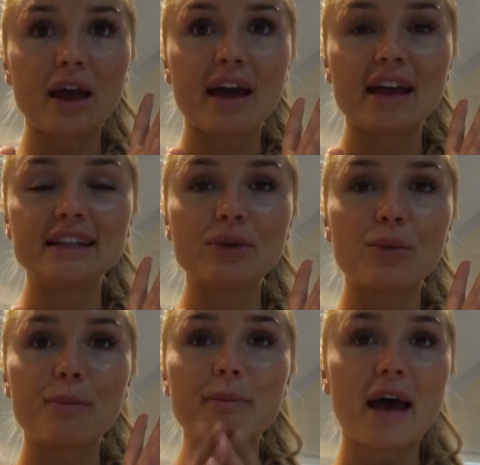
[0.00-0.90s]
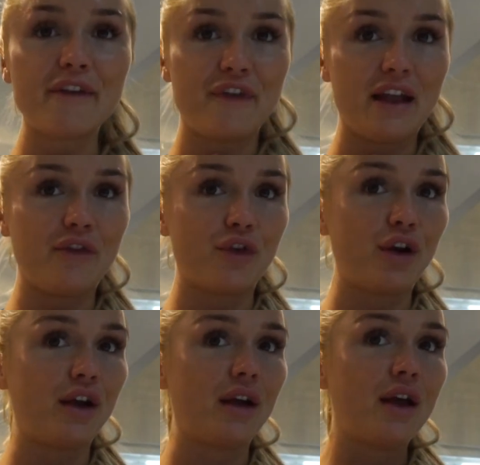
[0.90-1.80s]
guys my
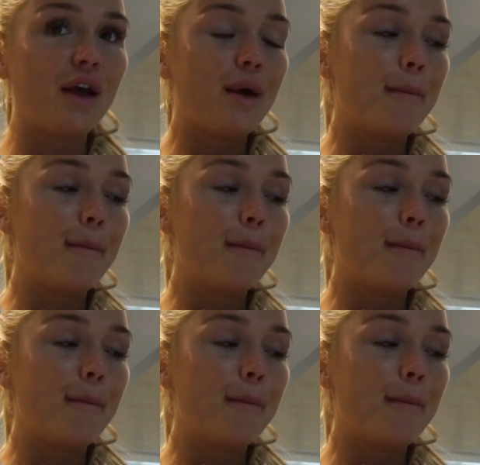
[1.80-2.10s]
favorite